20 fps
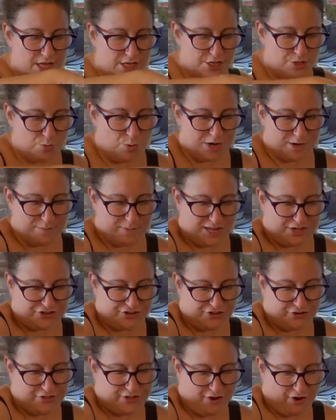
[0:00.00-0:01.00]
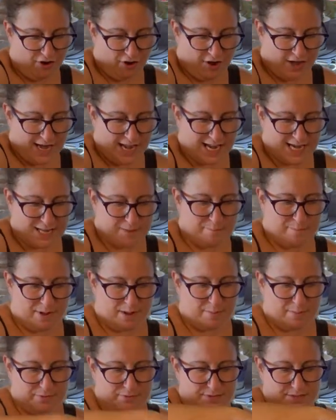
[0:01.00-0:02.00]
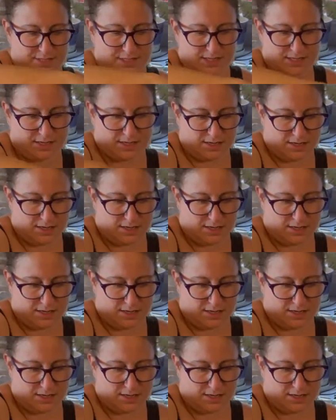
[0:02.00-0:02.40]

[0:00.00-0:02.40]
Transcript: You want to make sure there aren't any bubbles,